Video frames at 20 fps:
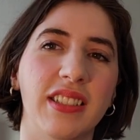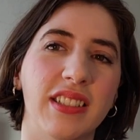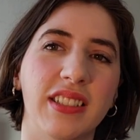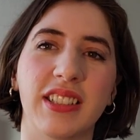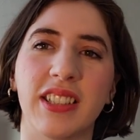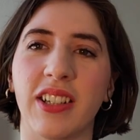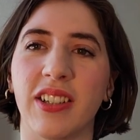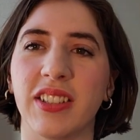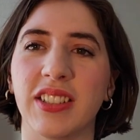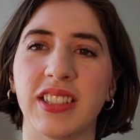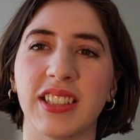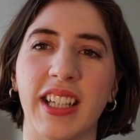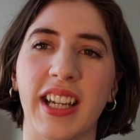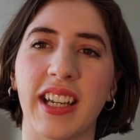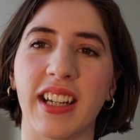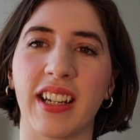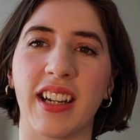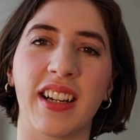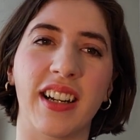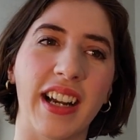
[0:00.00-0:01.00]
So it's
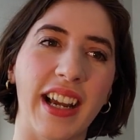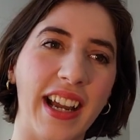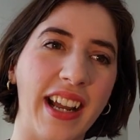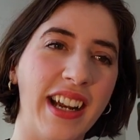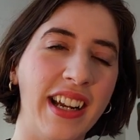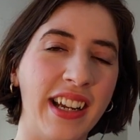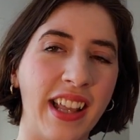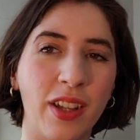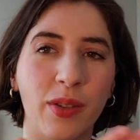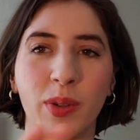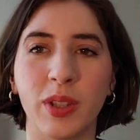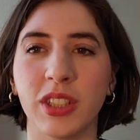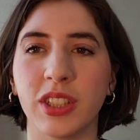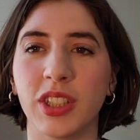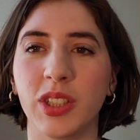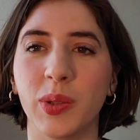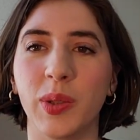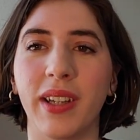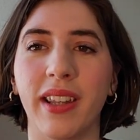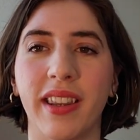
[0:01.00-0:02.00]
like, all right, another one
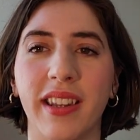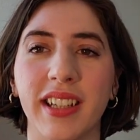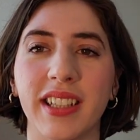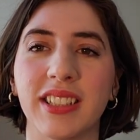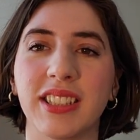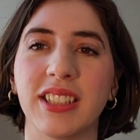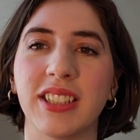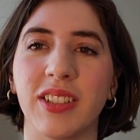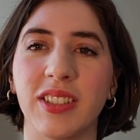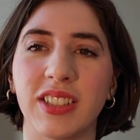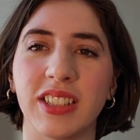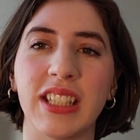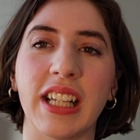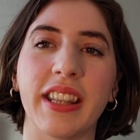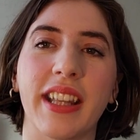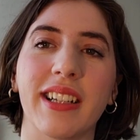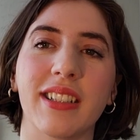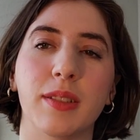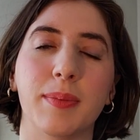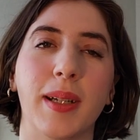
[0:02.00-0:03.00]
is doing this, so it's
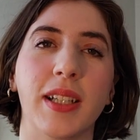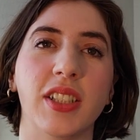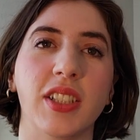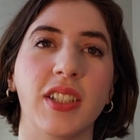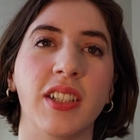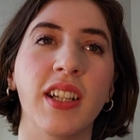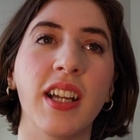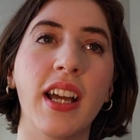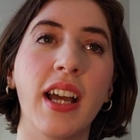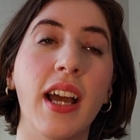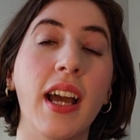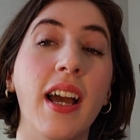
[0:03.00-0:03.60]
not that special.